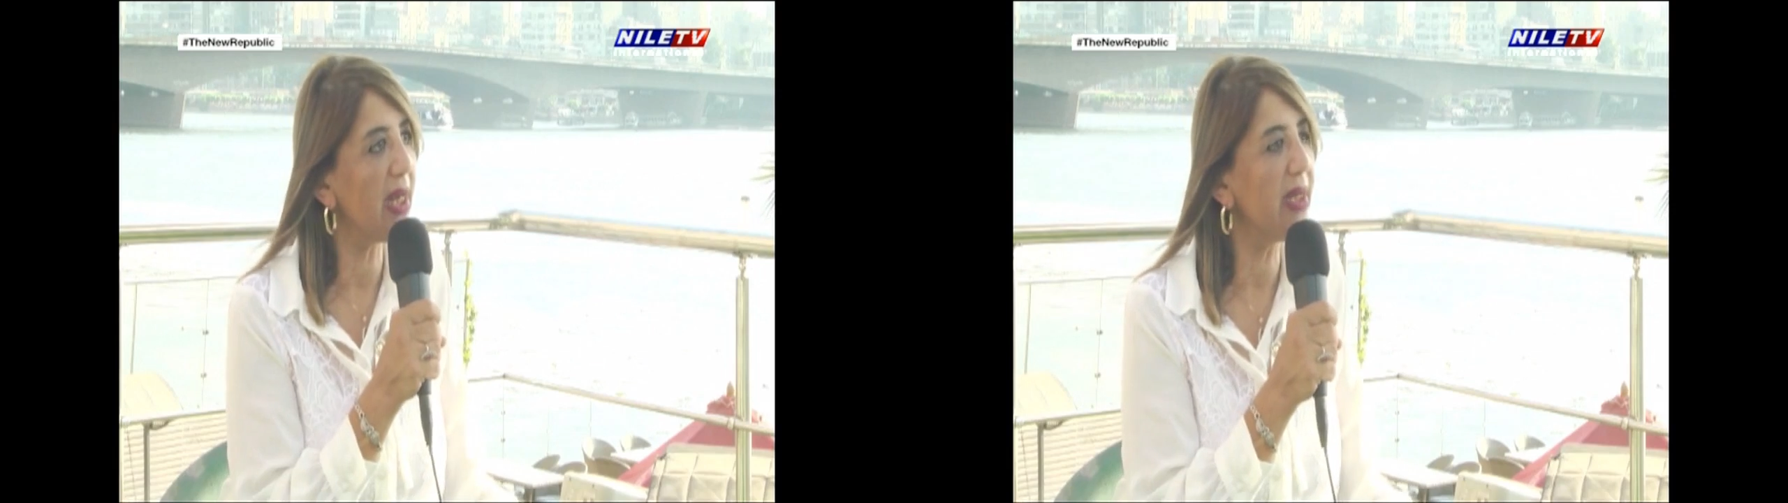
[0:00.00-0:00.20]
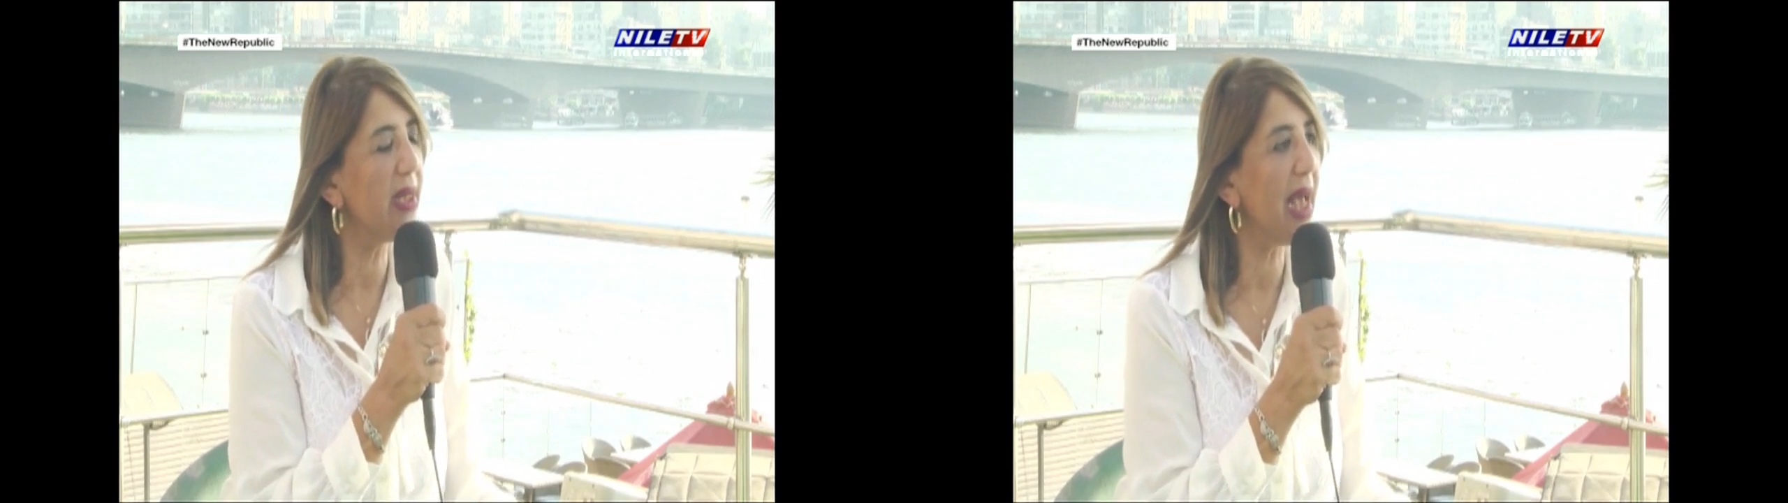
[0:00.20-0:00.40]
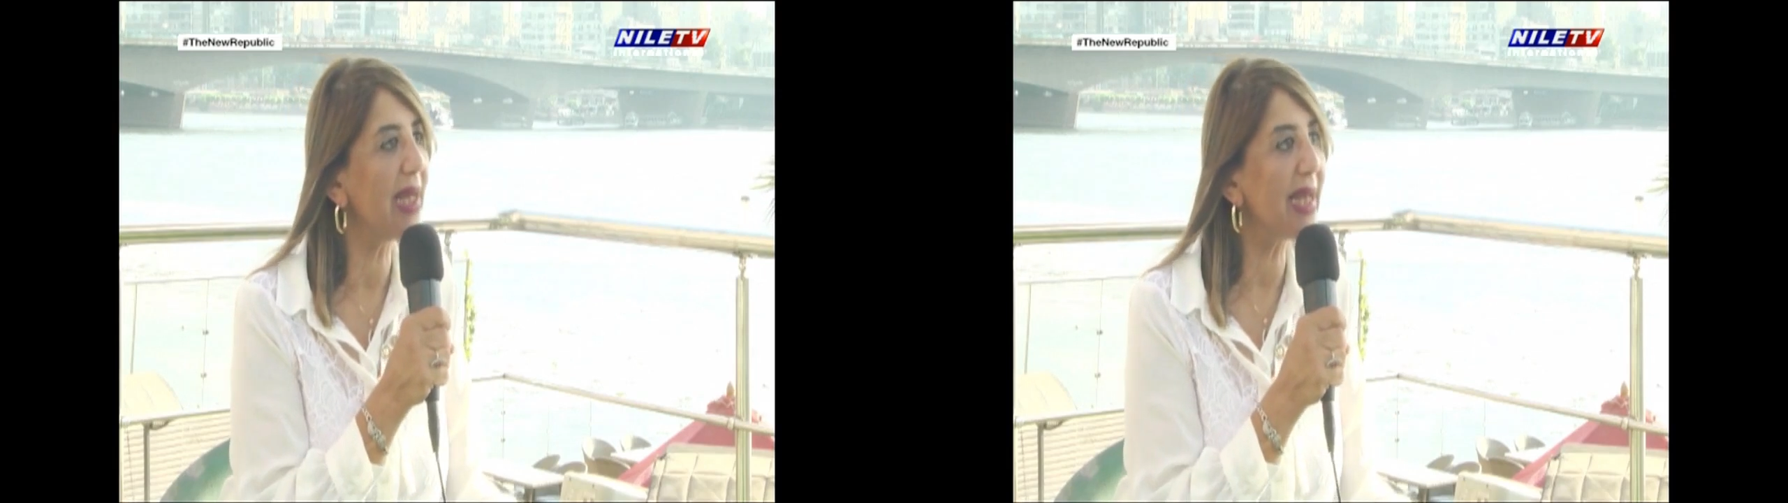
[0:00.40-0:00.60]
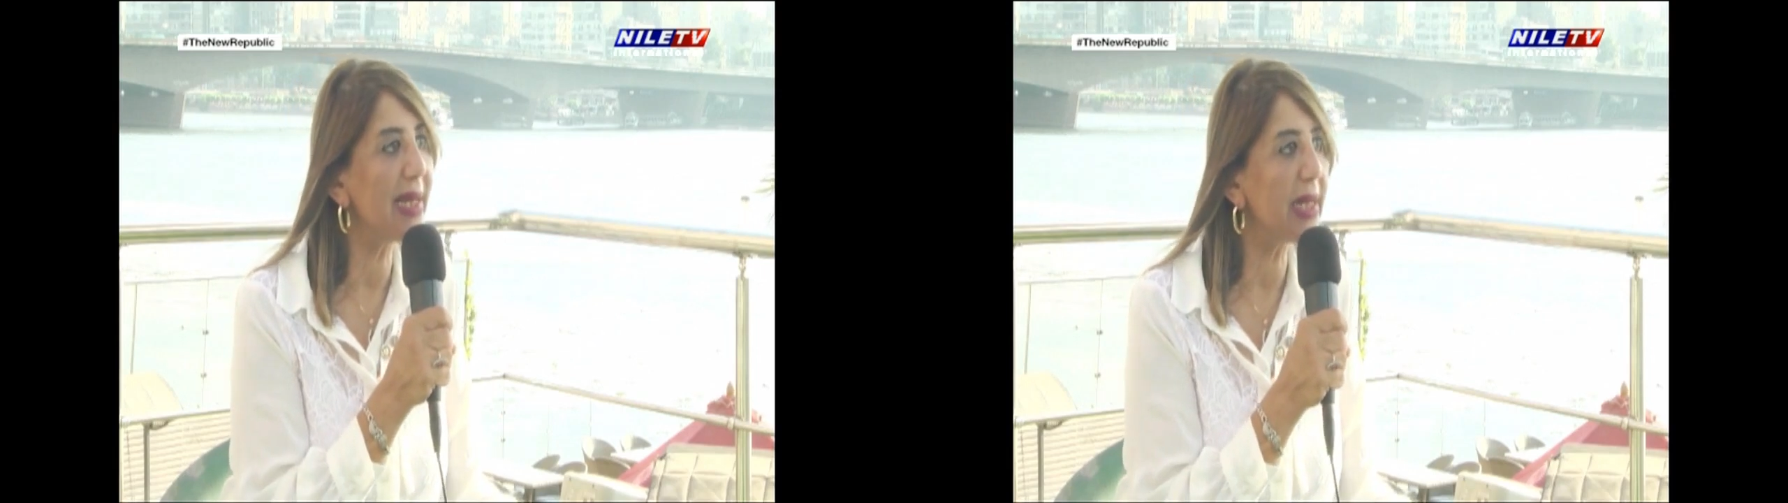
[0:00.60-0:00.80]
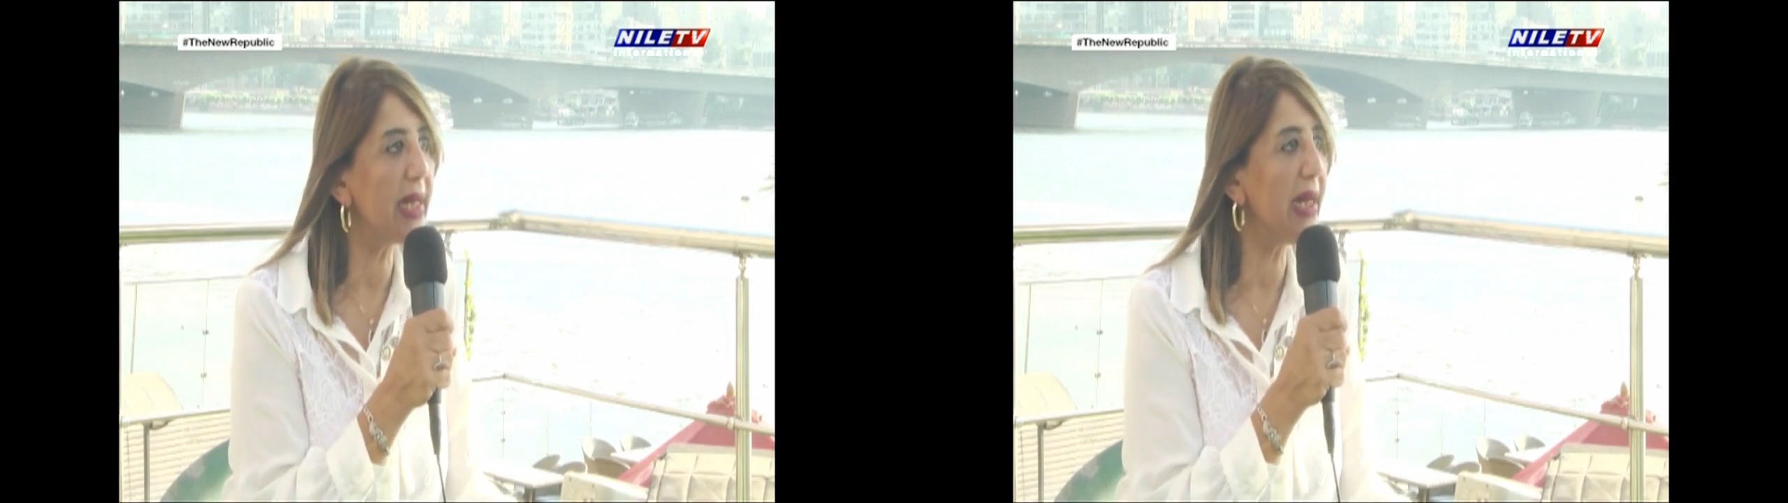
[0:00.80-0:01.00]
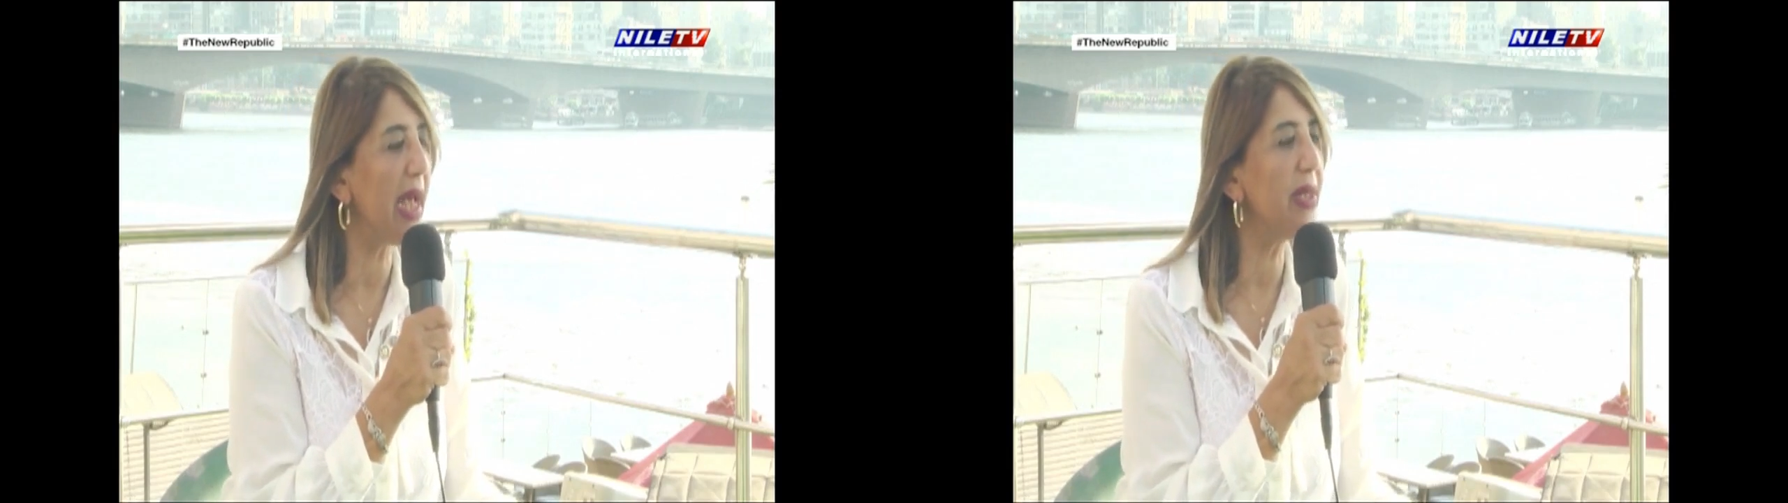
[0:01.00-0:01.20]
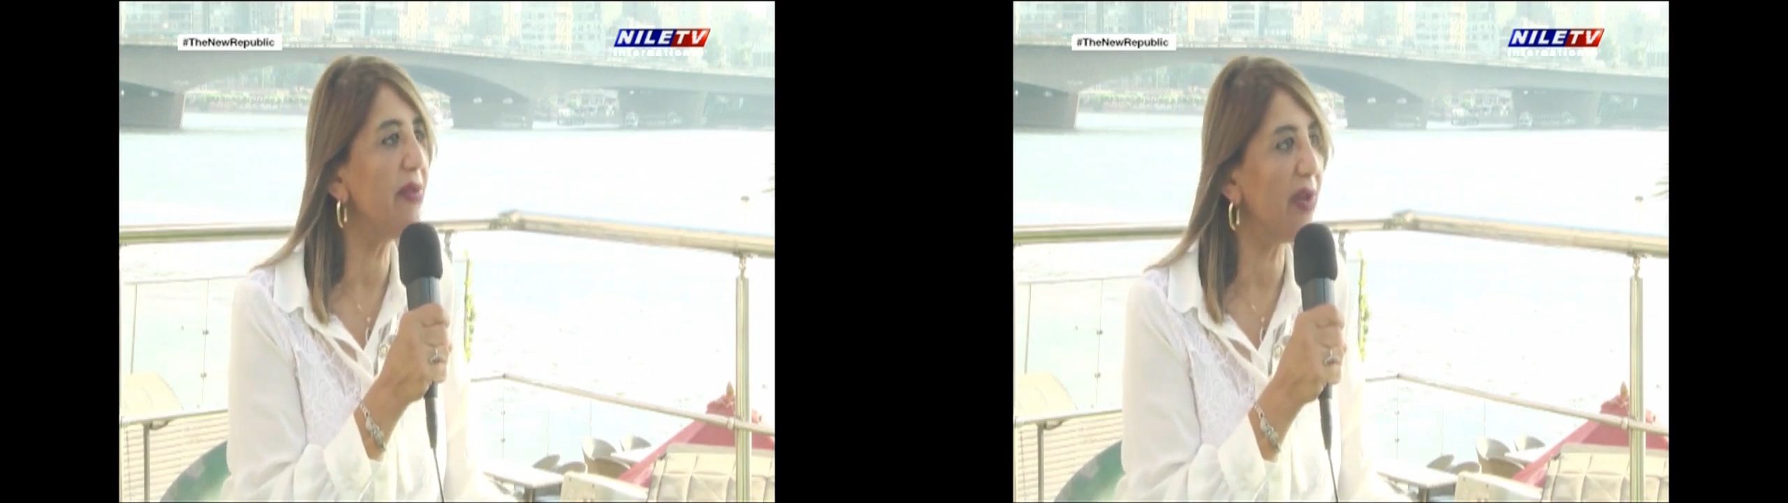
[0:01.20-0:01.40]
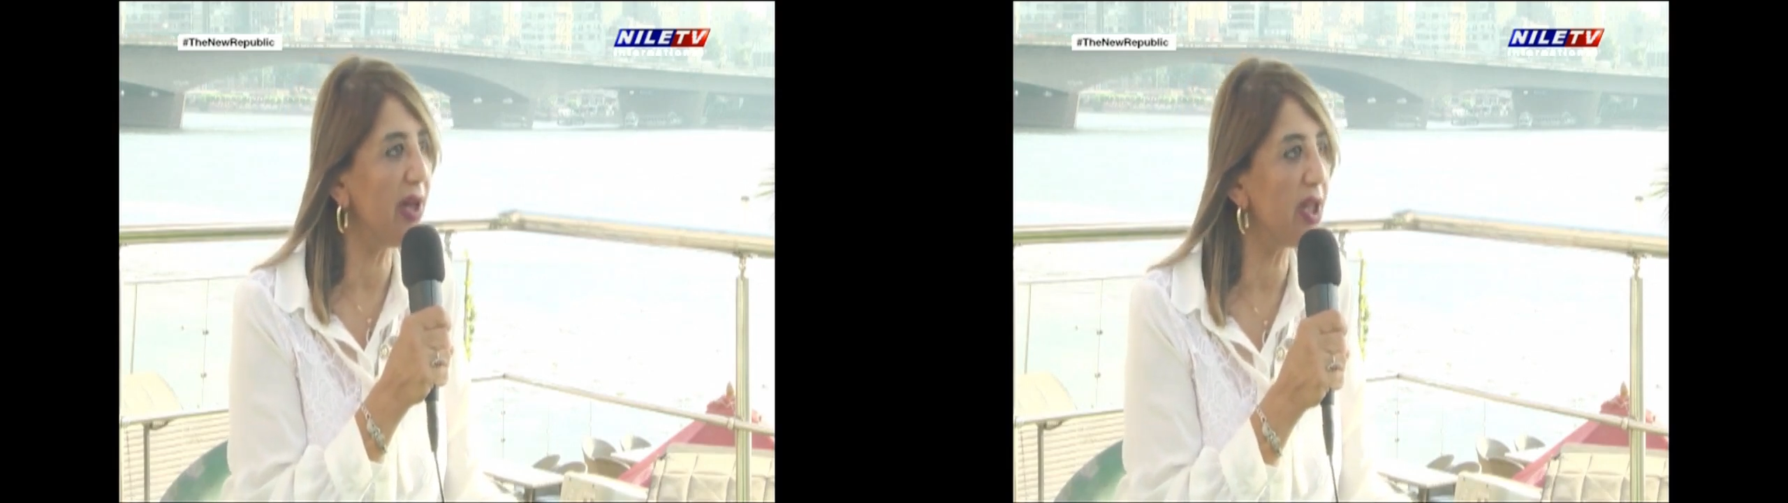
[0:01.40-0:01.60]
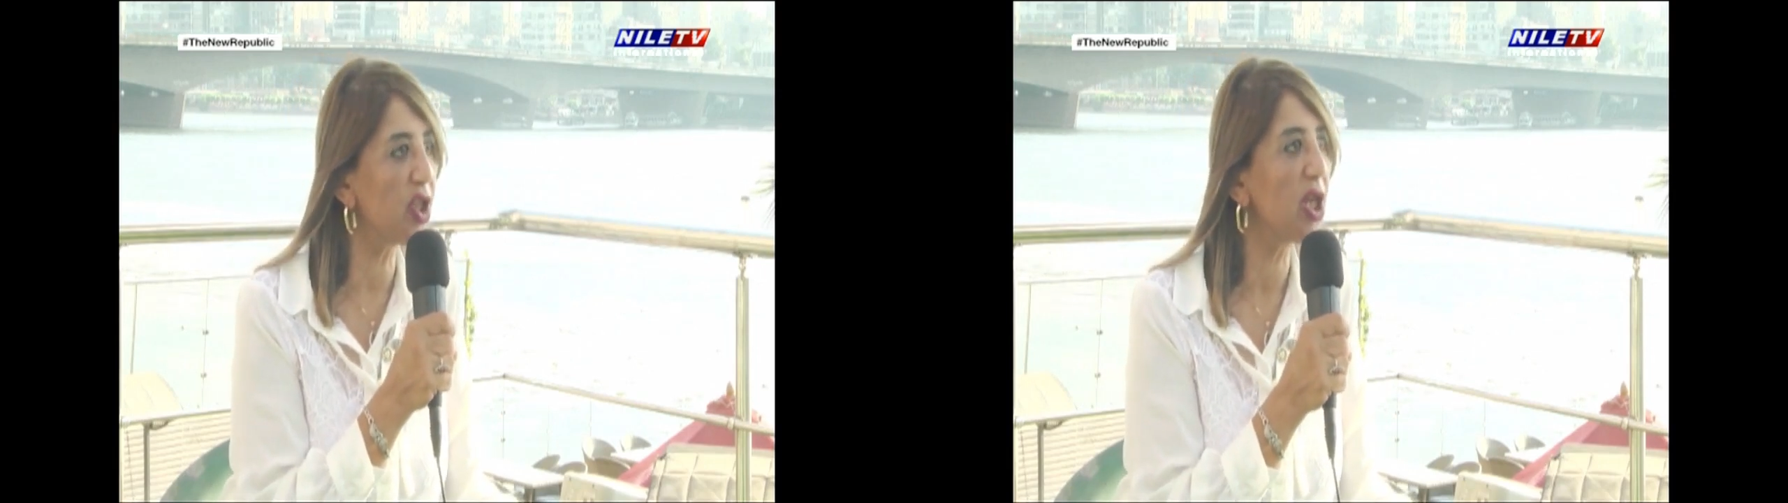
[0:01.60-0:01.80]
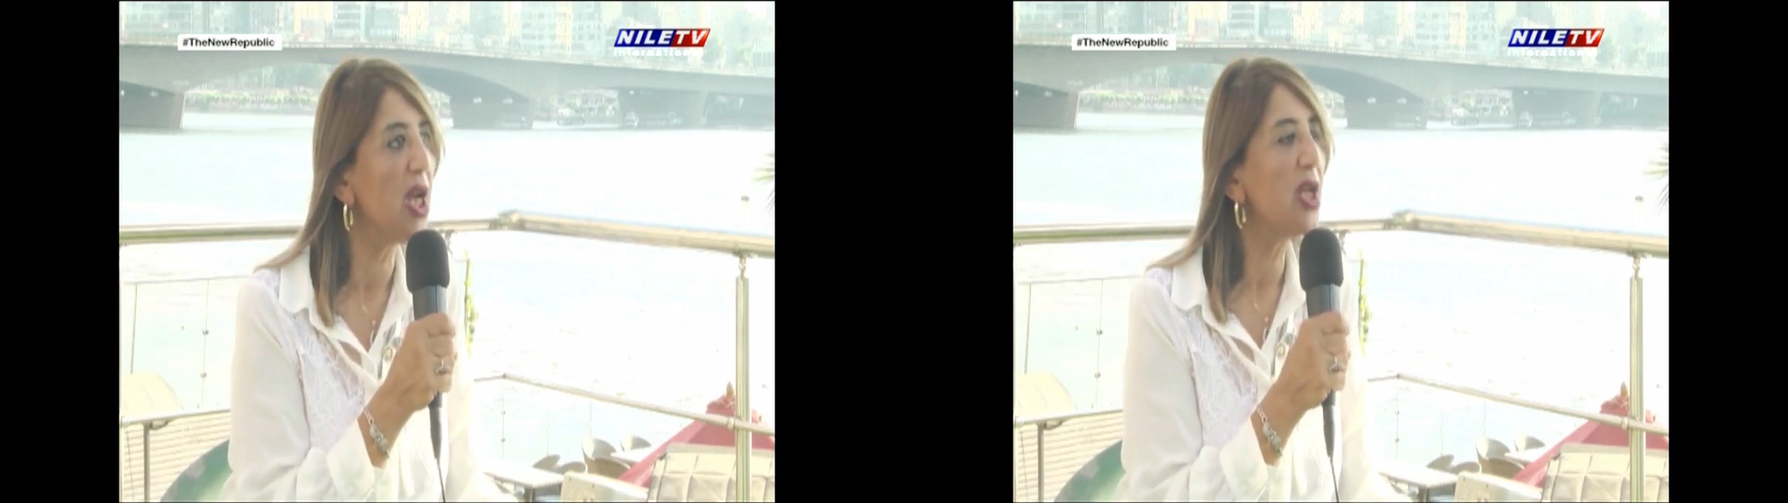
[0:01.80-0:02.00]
in assessing any village,